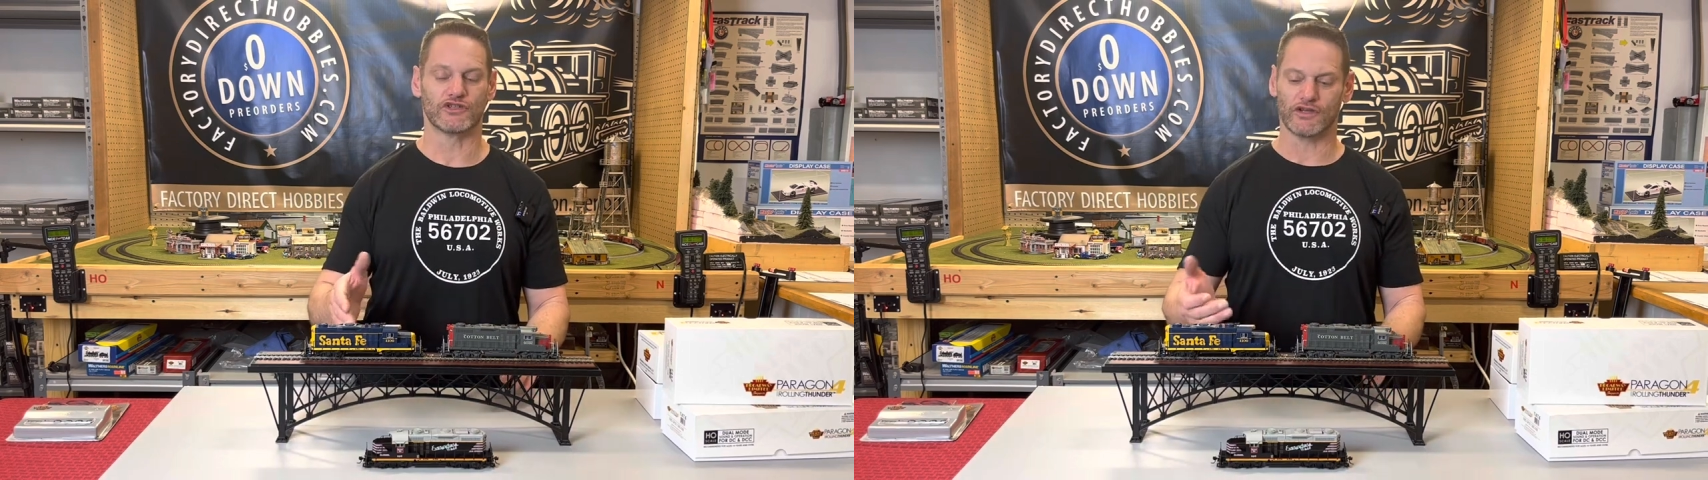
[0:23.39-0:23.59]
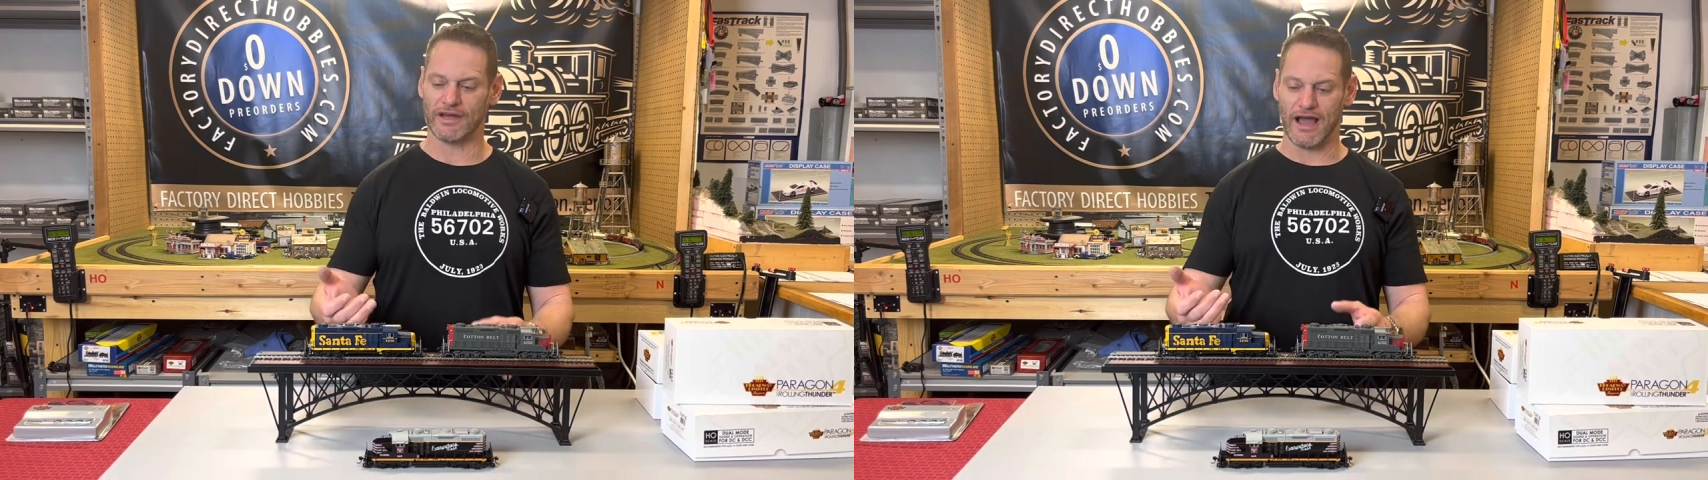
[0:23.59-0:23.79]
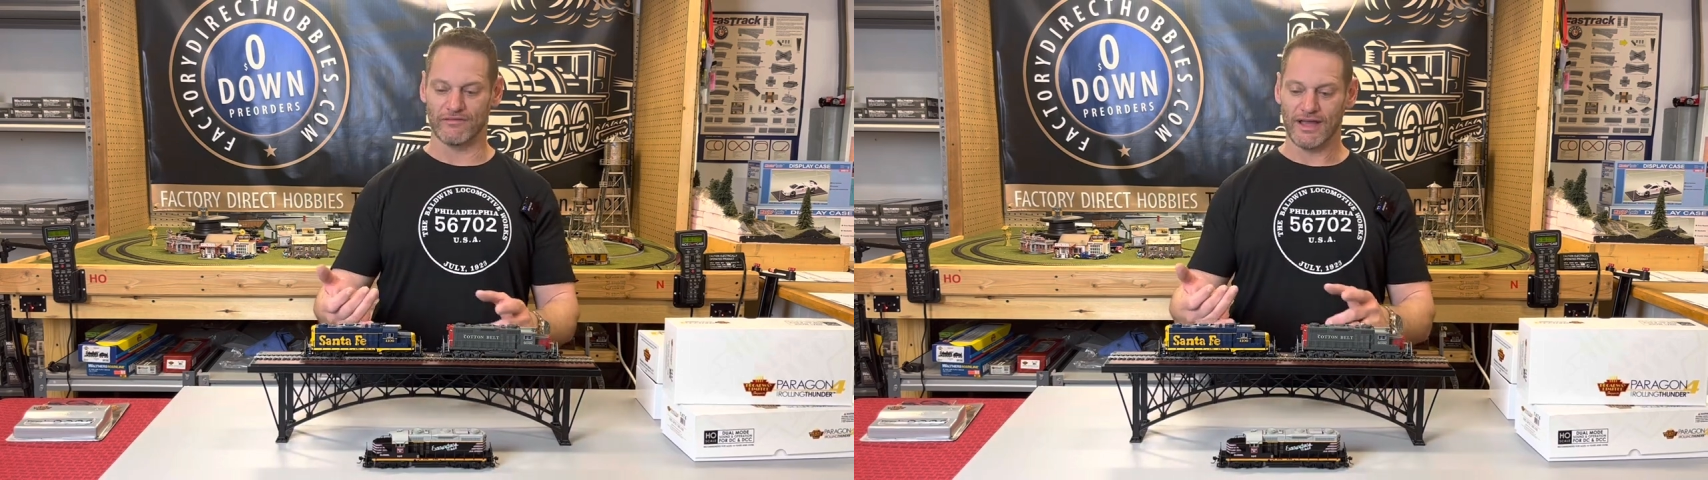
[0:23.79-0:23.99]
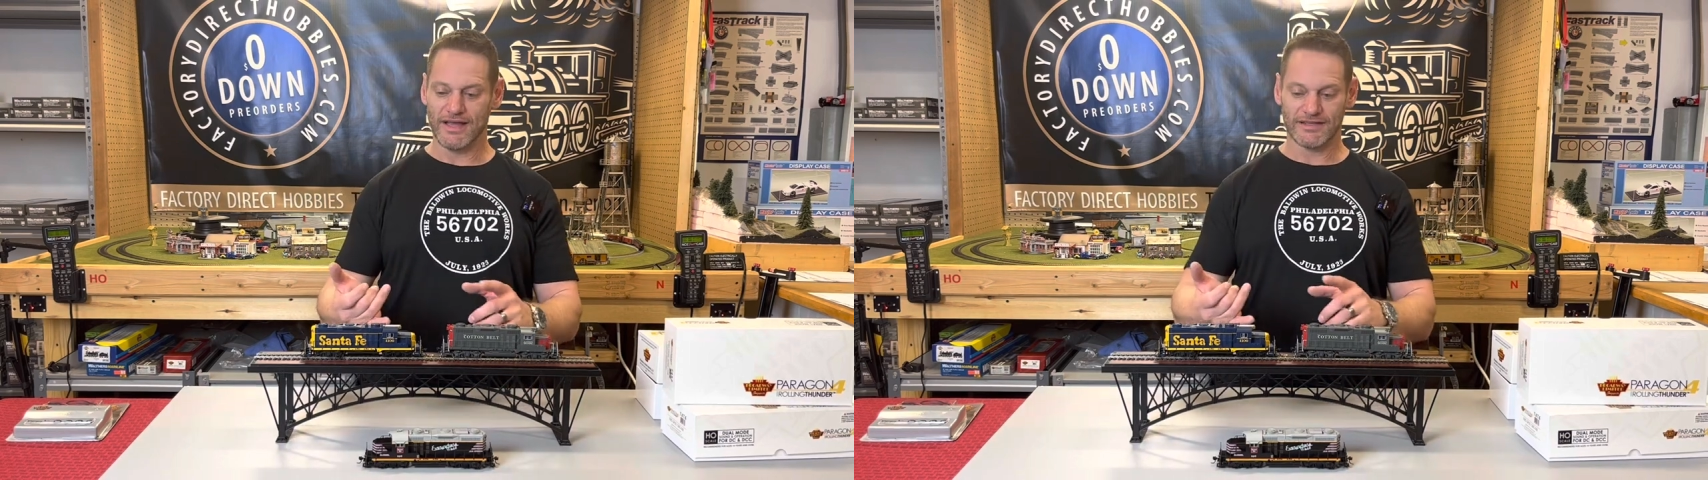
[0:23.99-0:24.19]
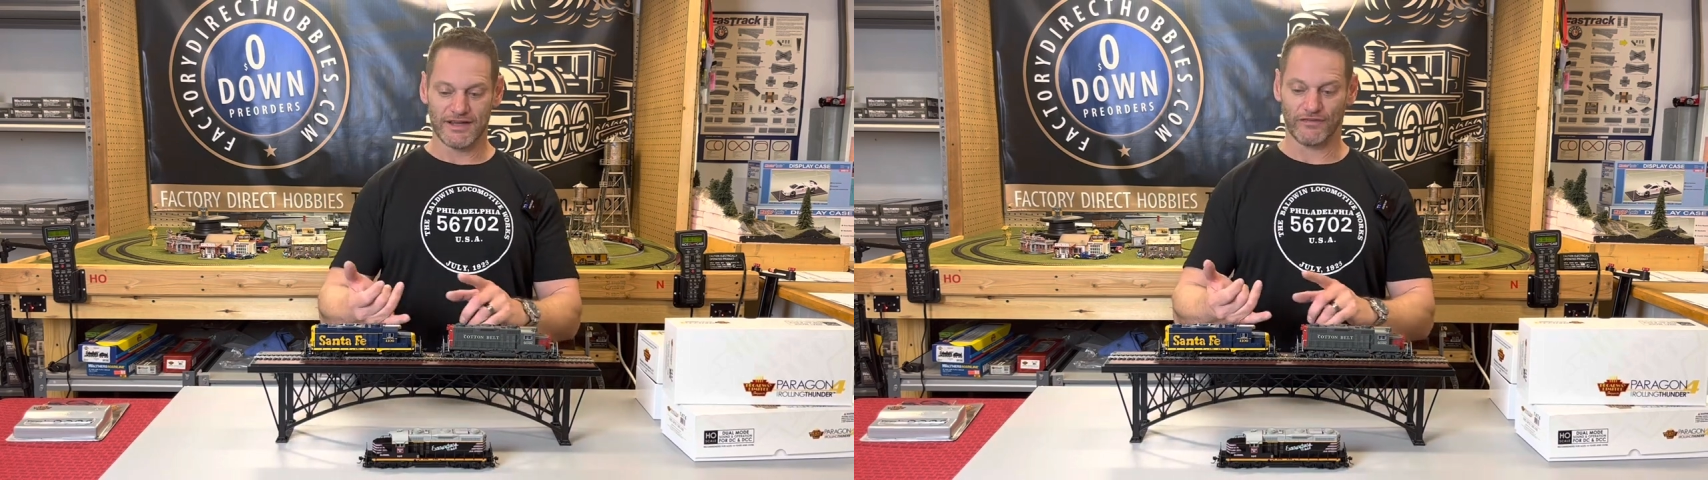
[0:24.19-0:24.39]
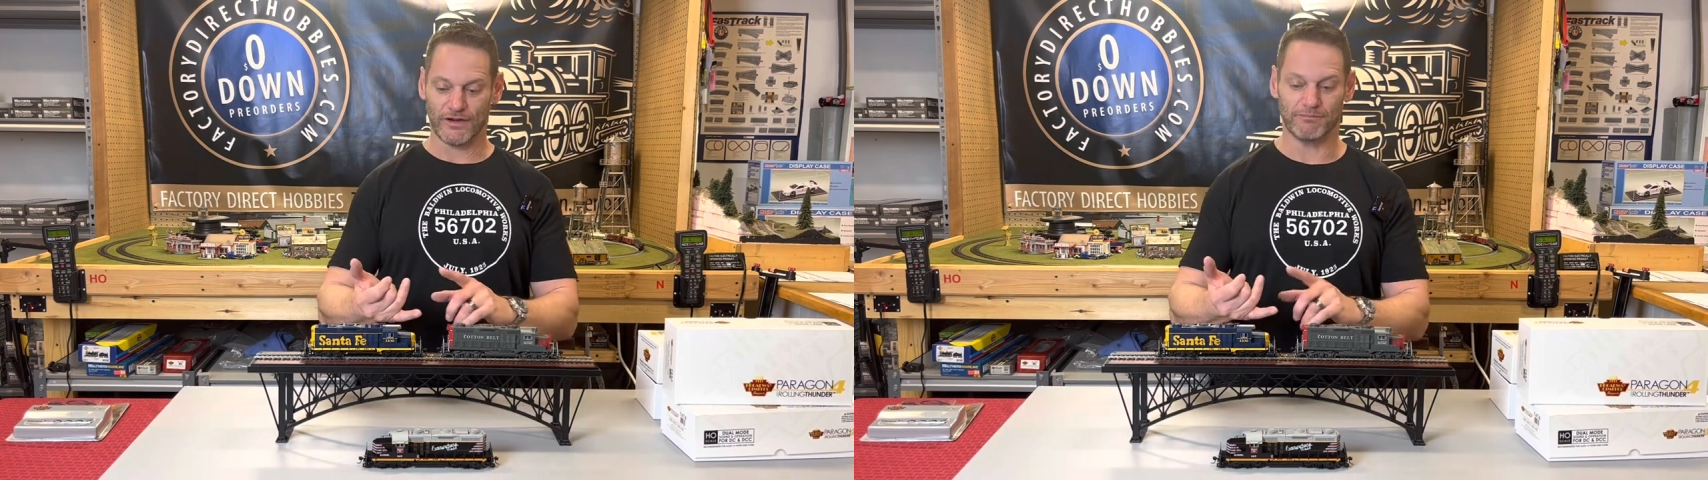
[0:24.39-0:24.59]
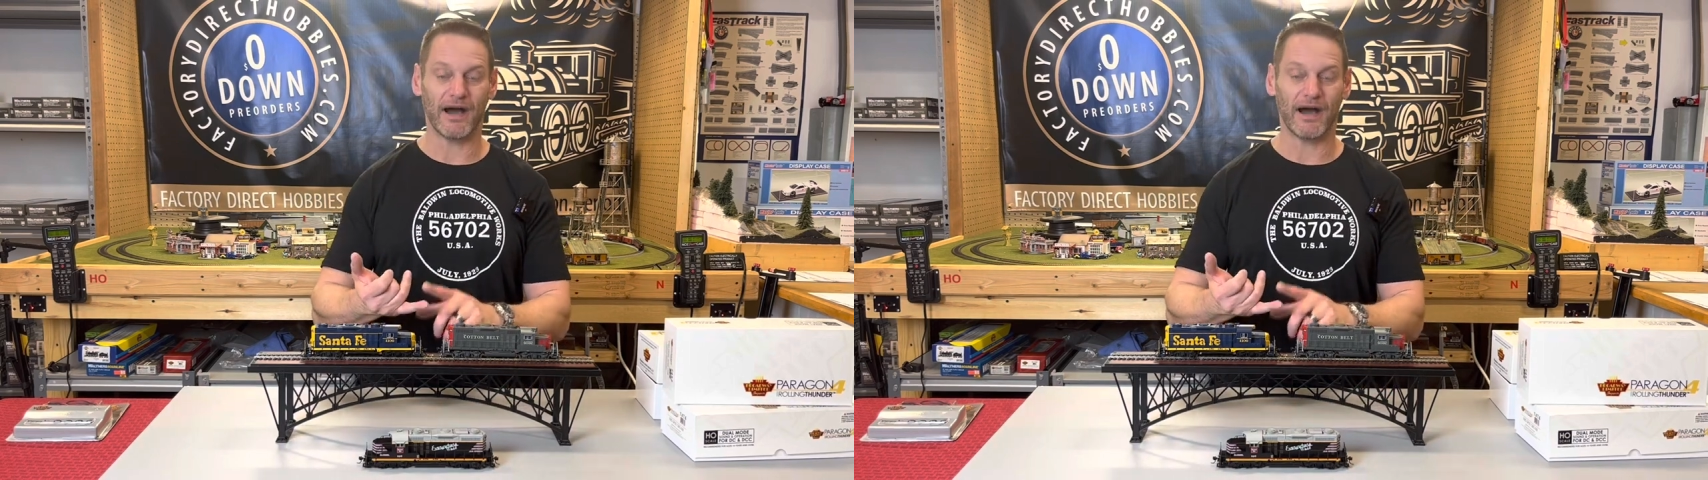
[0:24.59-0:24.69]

you could have different